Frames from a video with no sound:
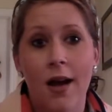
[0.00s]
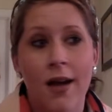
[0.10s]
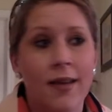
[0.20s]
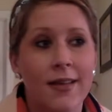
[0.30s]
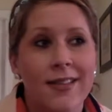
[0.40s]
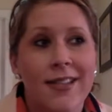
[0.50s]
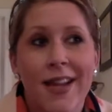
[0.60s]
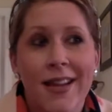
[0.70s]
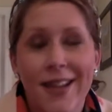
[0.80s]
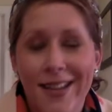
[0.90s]
I can't
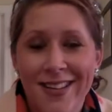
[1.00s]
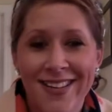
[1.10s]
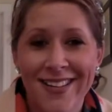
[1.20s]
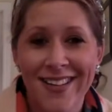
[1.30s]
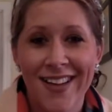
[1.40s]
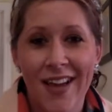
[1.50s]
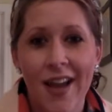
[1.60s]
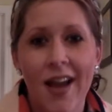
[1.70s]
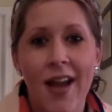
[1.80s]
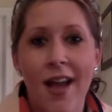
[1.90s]
stand it.
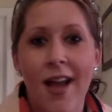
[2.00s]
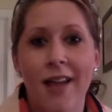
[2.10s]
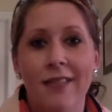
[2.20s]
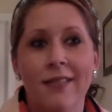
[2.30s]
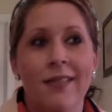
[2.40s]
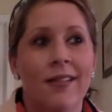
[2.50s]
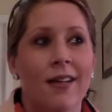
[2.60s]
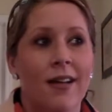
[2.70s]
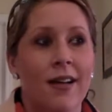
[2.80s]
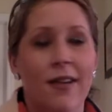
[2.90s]
And
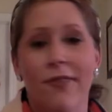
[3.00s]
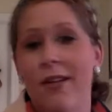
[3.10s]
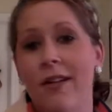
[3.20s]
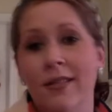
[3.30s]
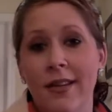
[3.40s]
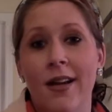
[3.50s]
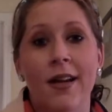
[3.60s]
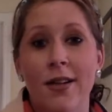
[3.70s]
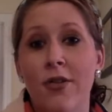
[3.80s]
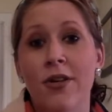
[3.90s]
for, like,
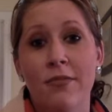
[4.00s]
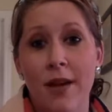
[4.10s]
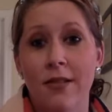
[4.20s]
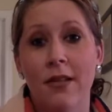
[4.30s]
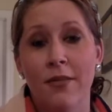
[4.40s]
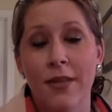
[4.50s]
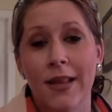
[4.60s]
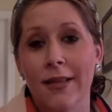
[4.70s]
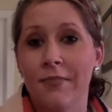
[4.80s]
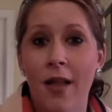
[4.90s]
I know your men will all be
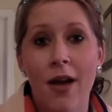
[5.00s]
like,